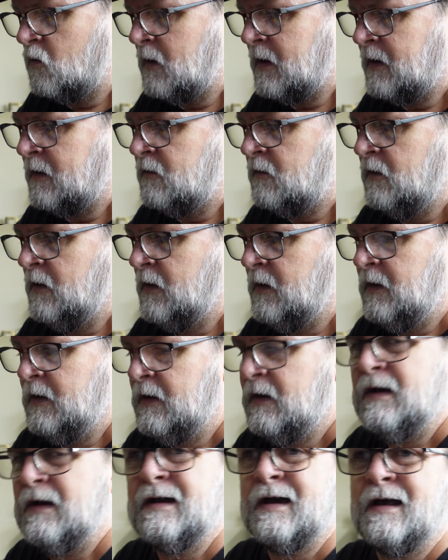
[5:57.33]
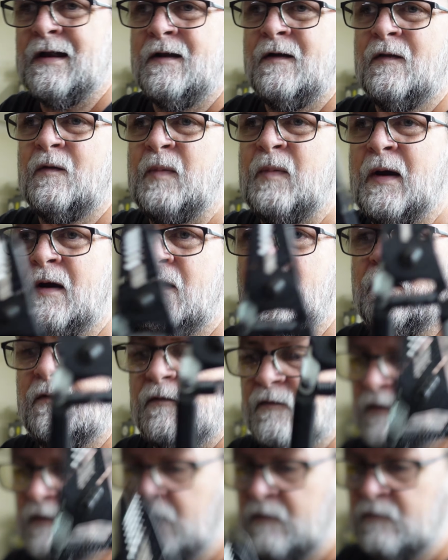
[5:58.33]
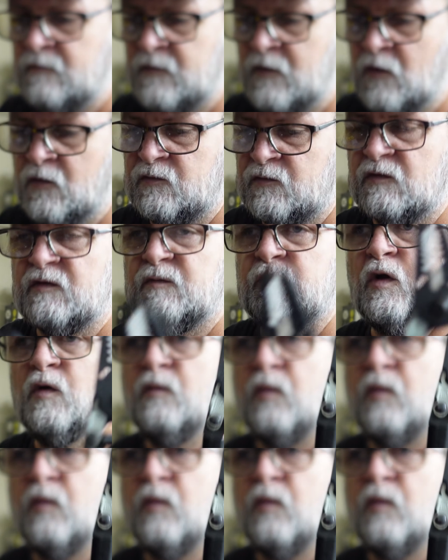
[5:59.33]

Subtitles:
wire. I got another pair. Those was Blue